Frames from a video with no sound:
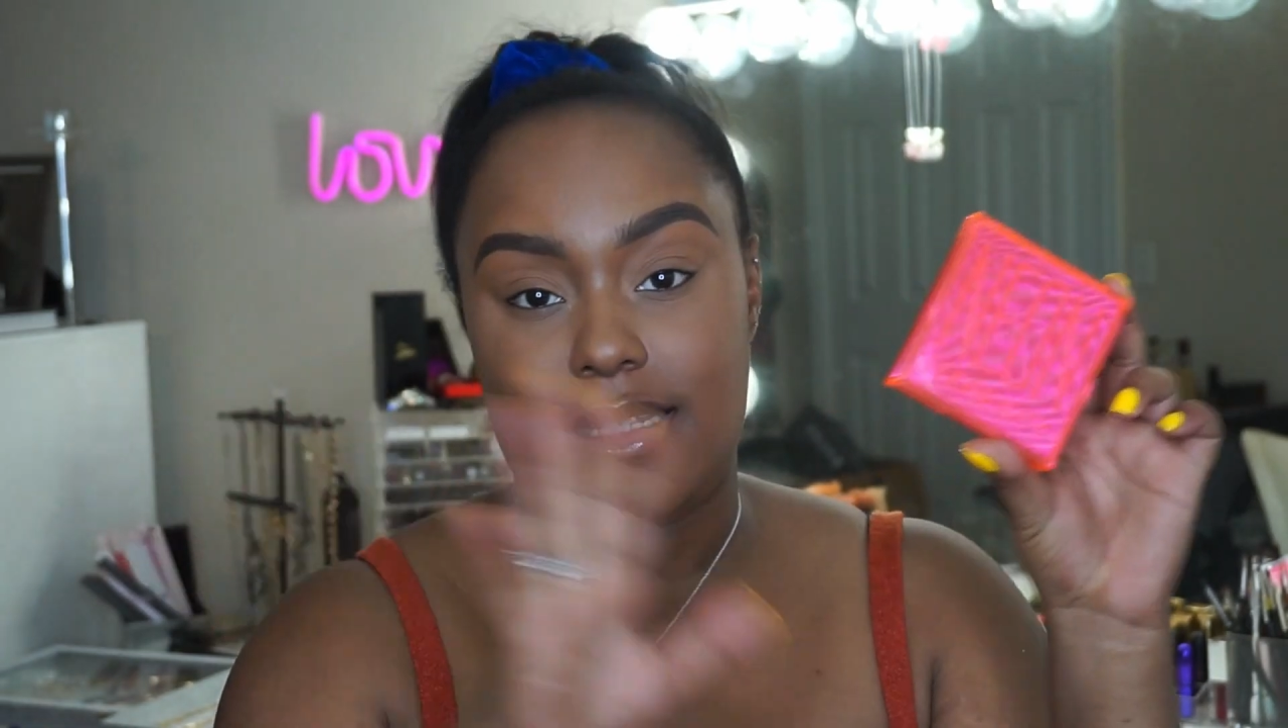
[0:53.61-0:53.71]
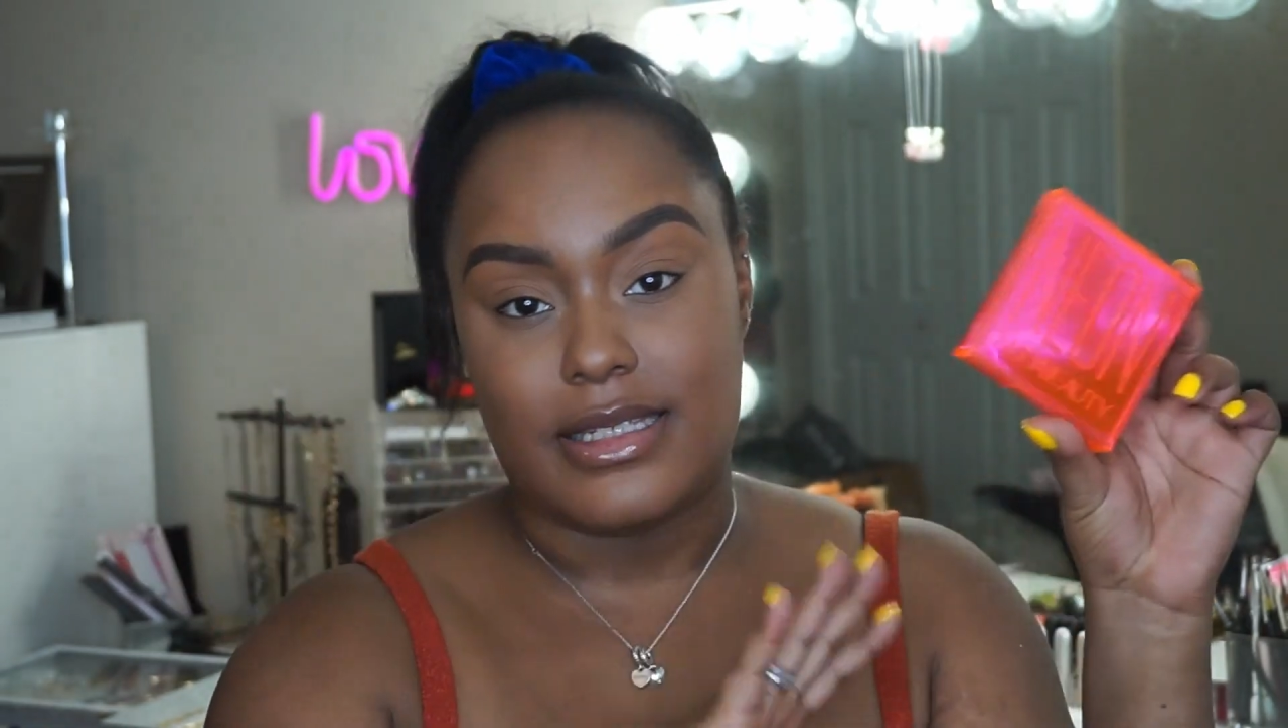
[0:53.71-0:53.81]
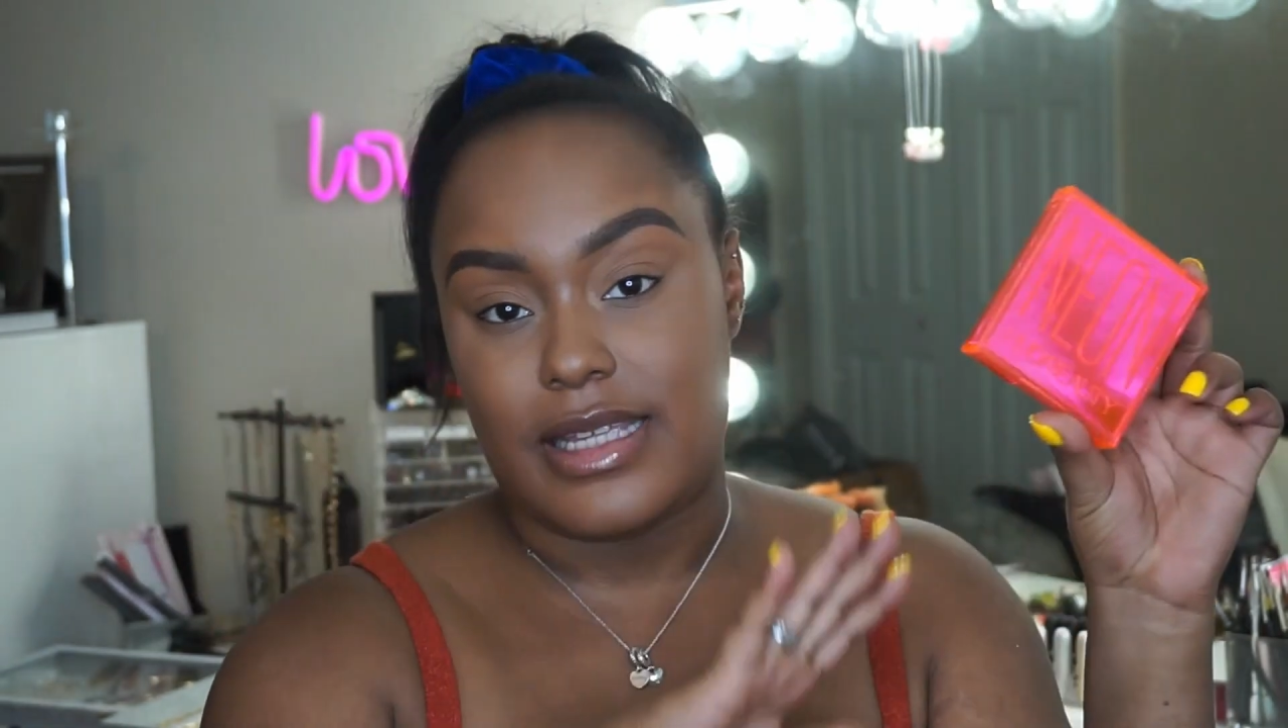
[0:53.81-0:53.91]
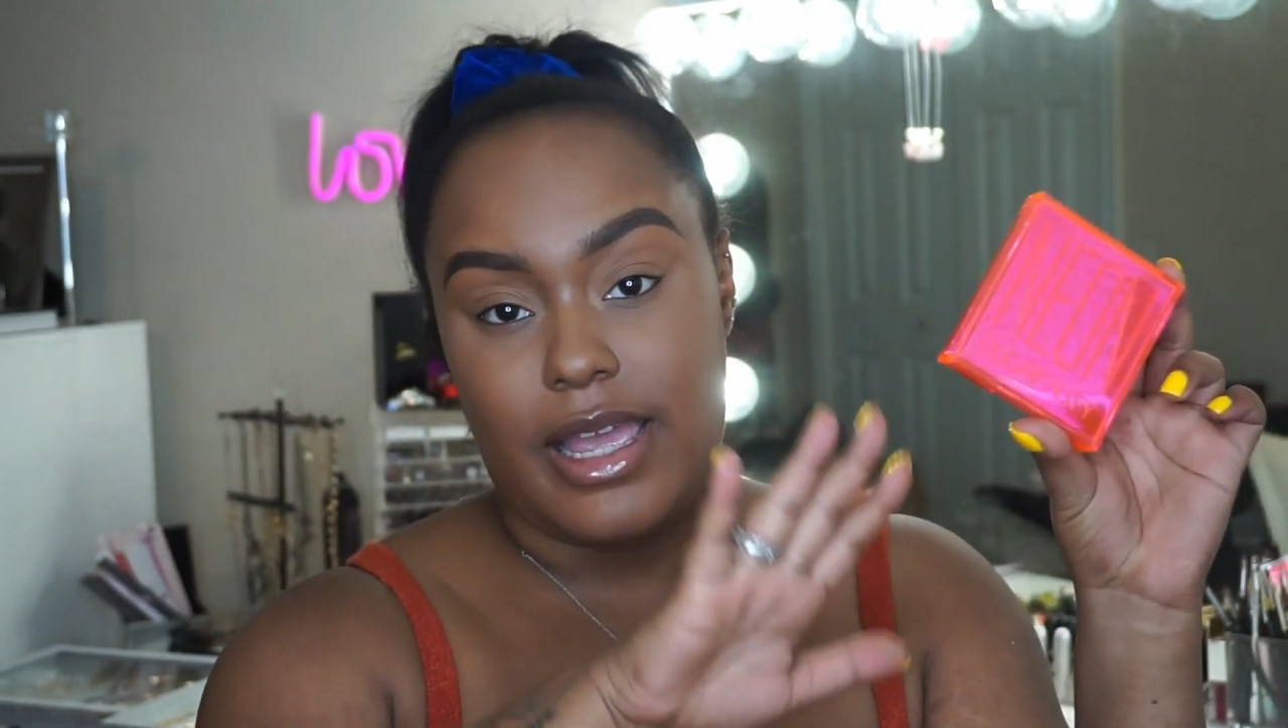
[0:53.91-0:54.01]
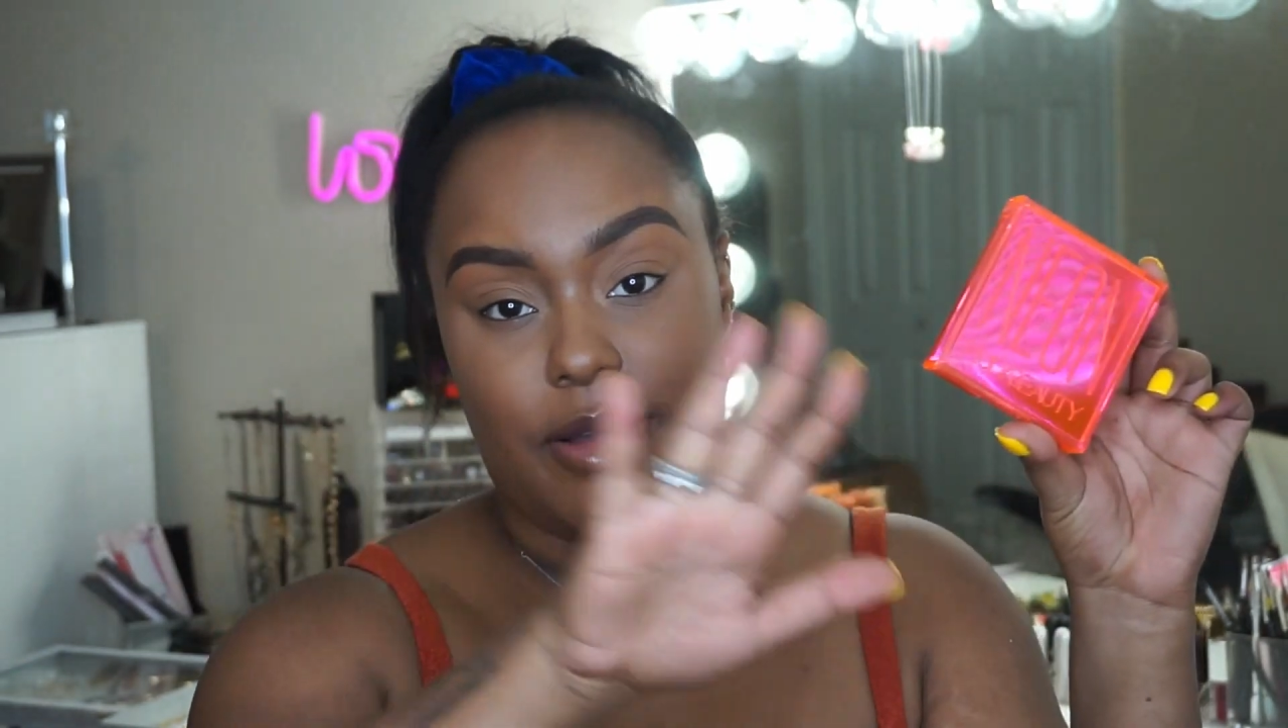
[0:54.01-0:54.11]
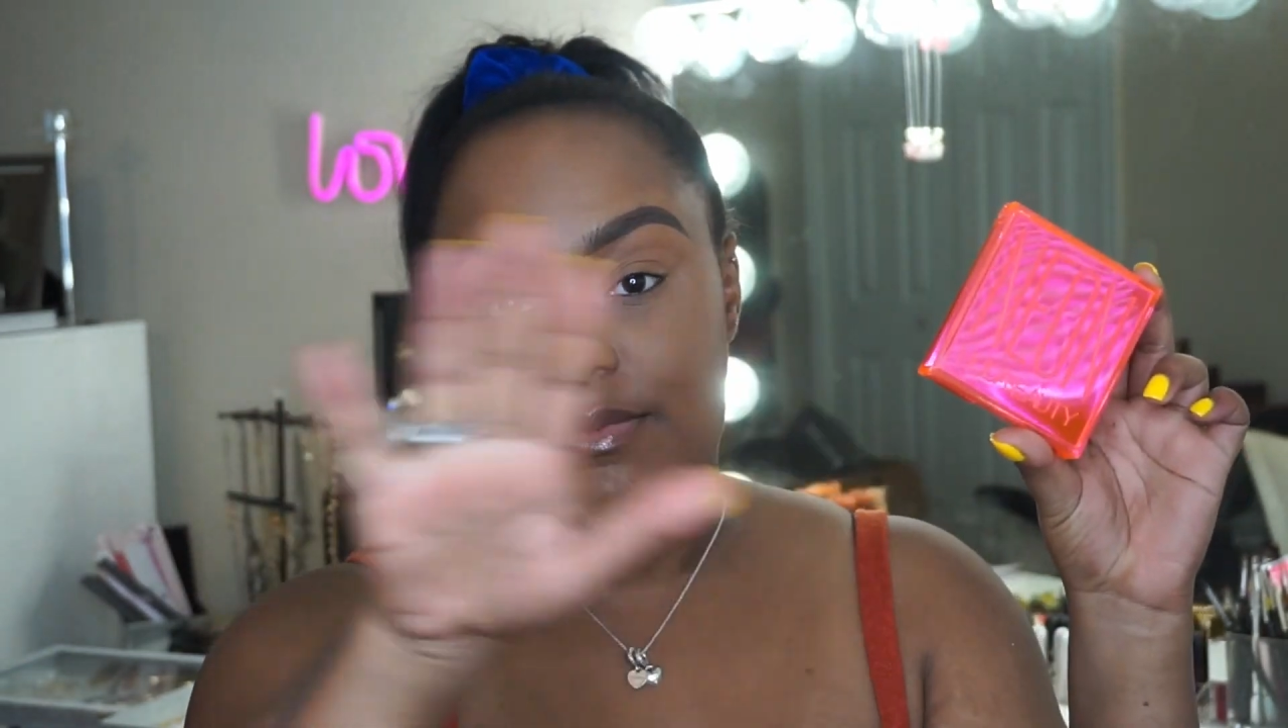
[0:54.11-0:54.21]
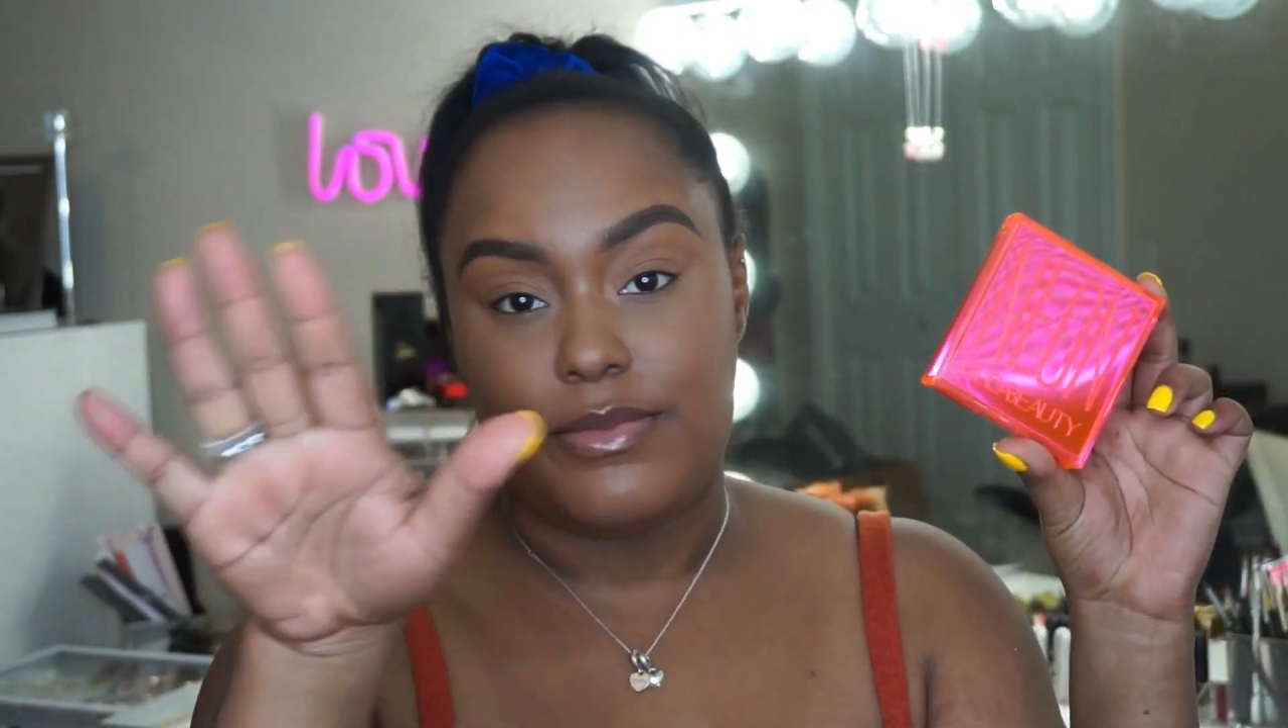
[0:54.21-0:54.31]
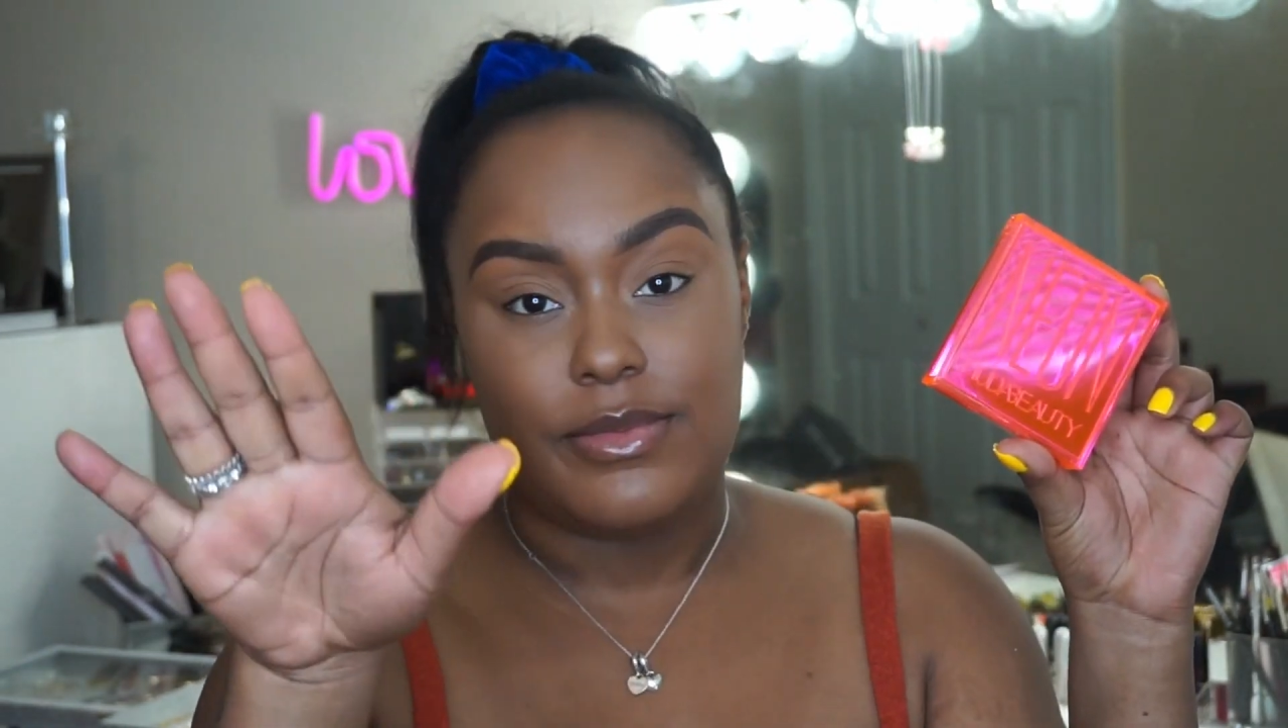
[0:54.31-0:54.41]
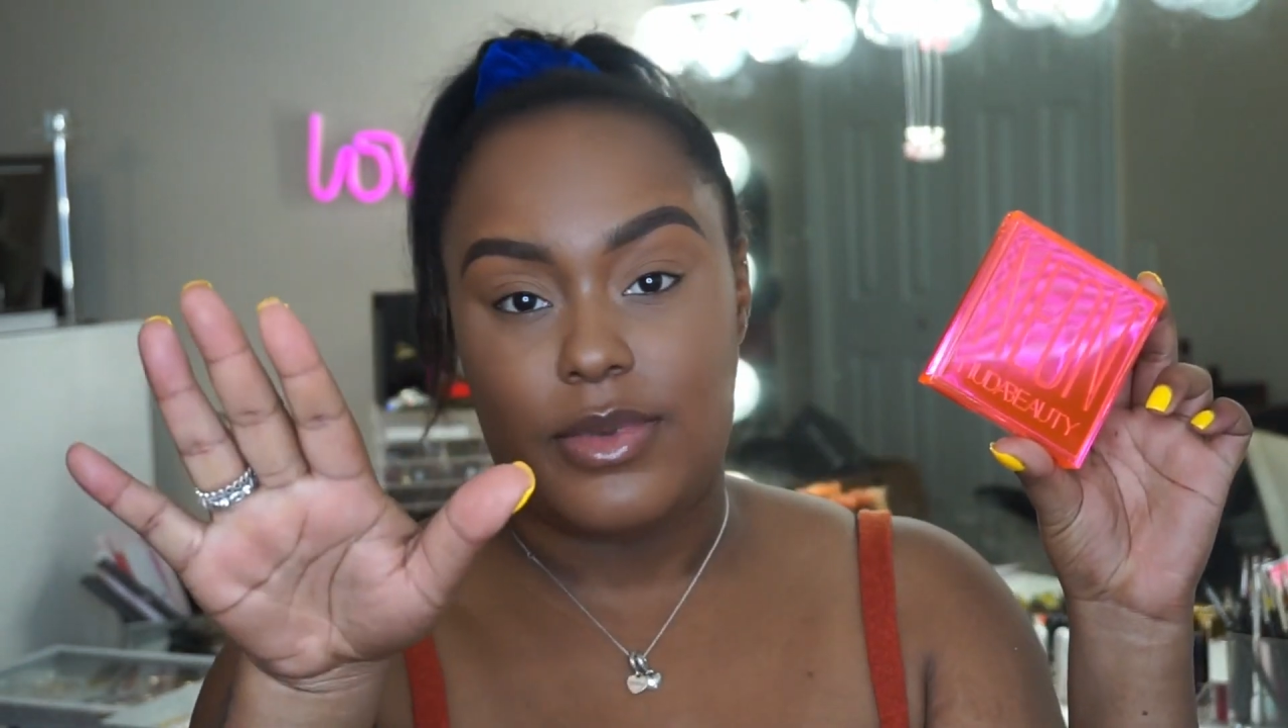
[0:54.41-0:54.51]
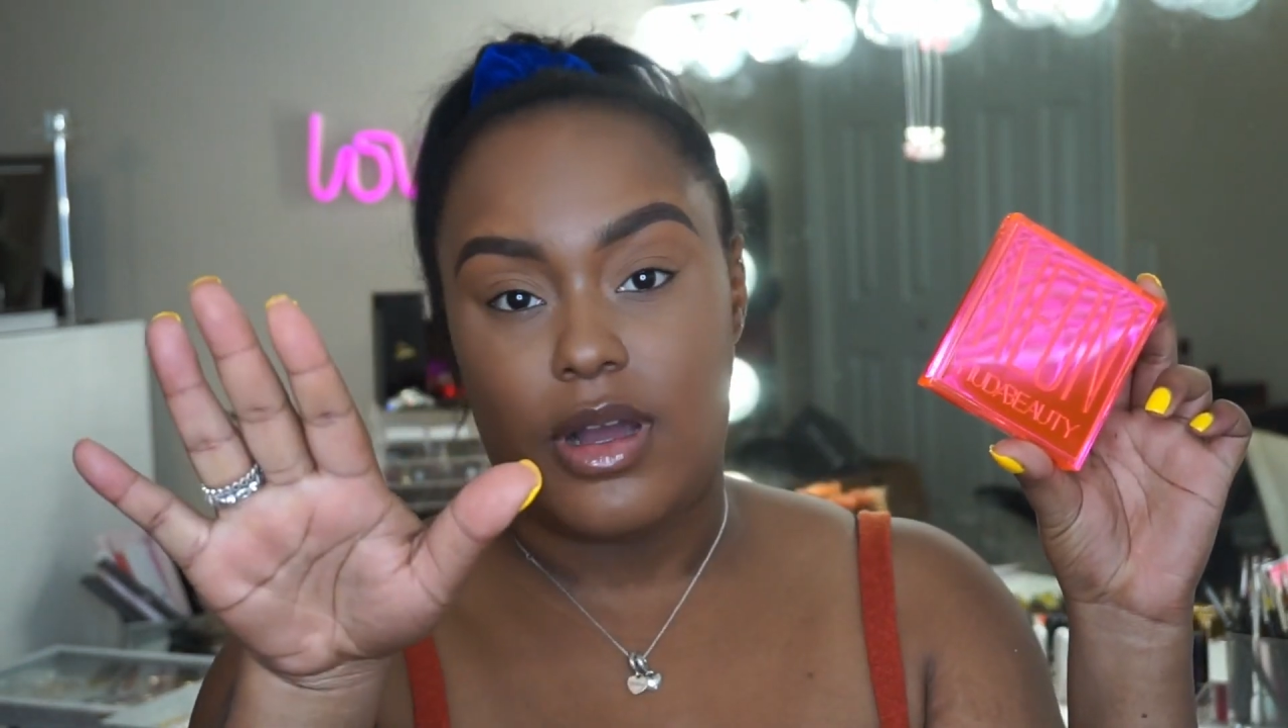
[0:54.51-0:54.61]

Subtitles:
the same